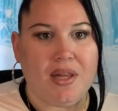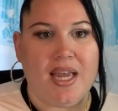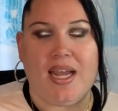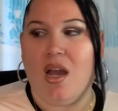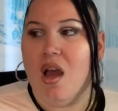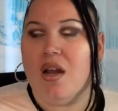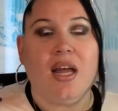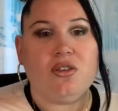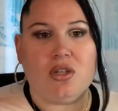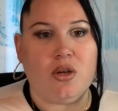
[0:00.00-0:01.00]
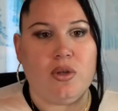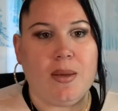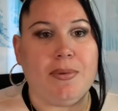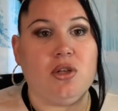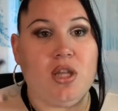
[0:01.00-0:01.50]
like not the liquid
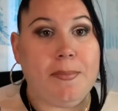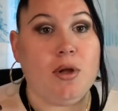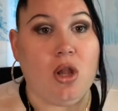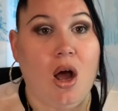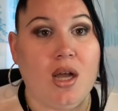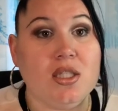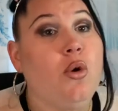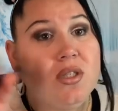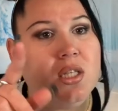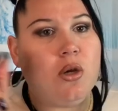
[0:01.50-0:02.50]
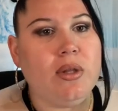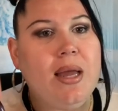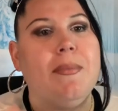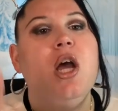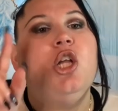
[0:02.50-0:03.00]
lip, but the lip gloss. No, it's a liquid lip.